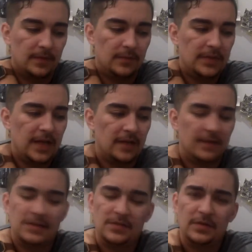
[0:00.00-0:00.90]
But yeah,
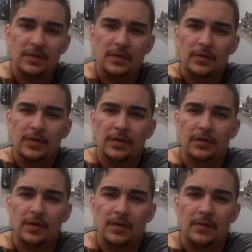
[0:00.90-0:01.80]
that's really what I want to
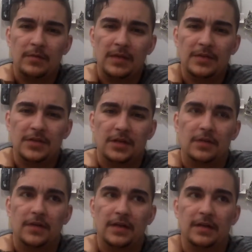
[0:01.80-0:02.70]
do. I want to make a
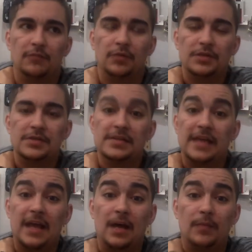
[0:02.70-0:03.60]
channel that kind of bridges the
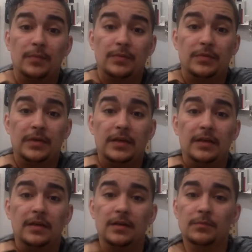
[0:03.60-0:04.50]
gap
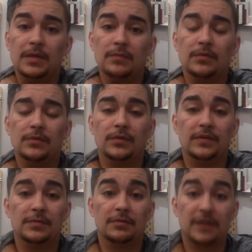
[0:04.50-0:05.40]
between people who do
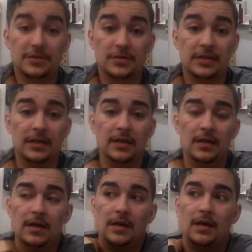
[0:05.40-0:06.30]
this professionally
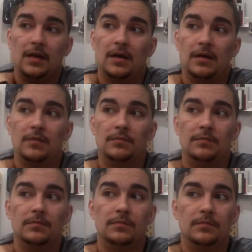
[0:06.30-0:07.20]

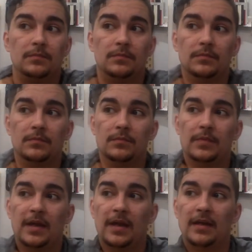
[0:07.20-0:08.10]

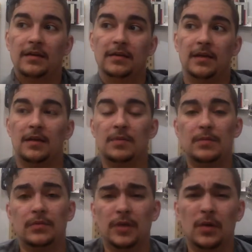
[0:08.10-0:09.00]
and
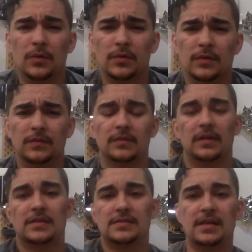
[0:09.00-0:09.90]
people who don't.
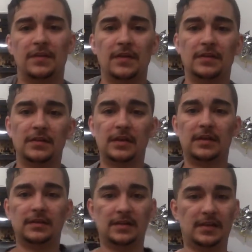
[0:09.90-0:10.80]
Because I think
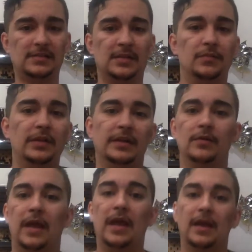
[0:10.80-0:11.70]
that it's completely
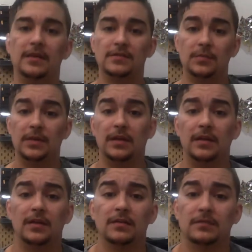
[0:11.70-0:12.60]
okay to
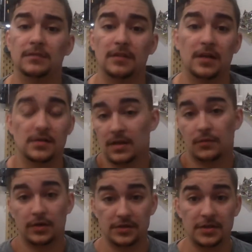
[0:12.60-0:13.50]
be a
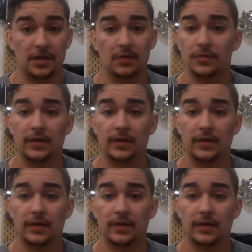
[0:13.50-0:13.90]
software engineer who